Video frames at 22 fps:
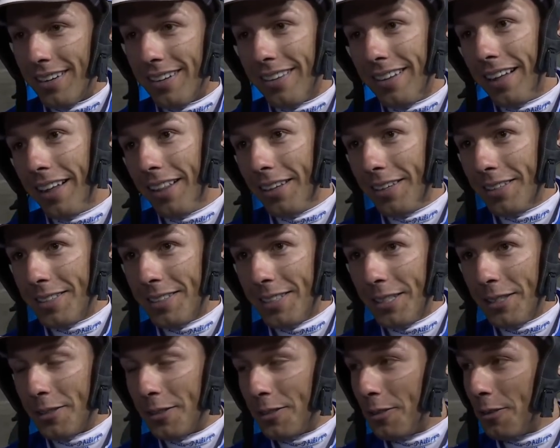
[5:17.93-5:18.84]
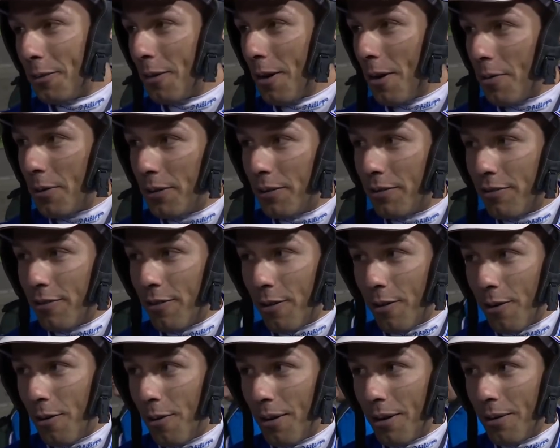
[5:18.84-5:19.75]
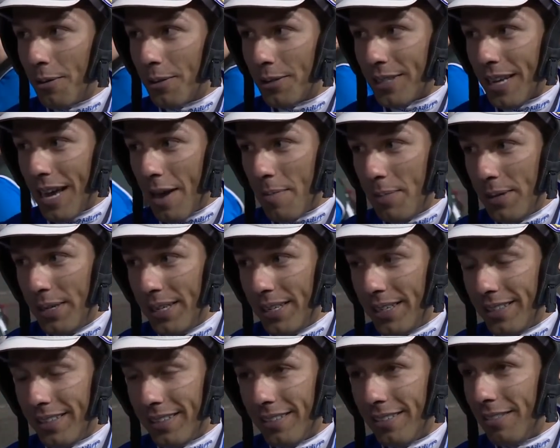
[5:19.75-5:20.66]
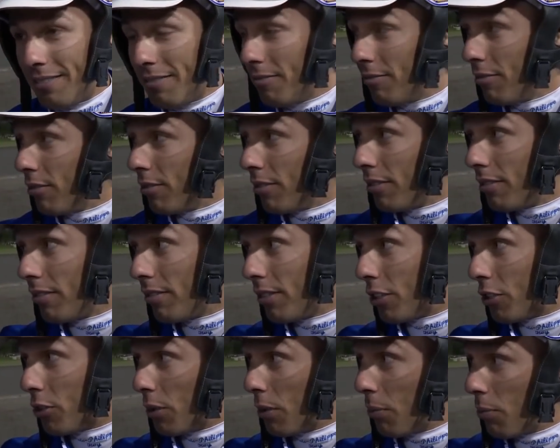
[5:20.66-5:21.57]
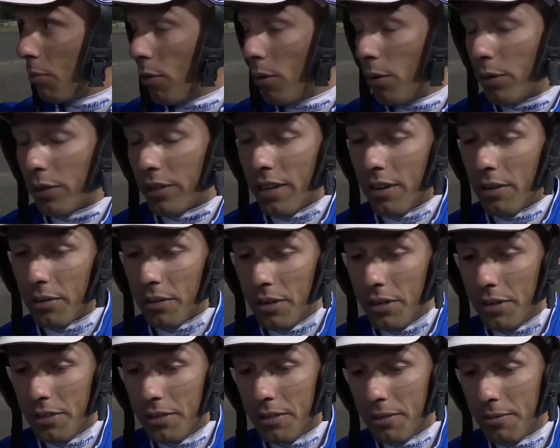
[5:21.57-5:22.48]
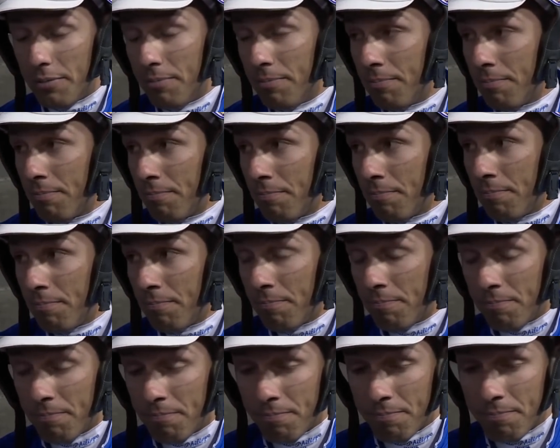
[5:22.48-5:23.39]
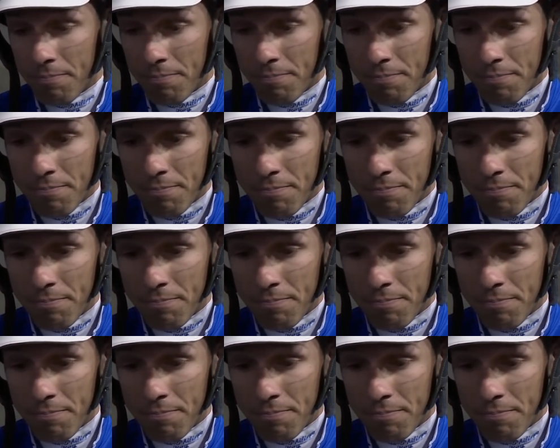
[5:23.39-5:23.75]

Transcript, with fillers: And then listening to the draw with the four hole, I was happy and the trip worked out good. What were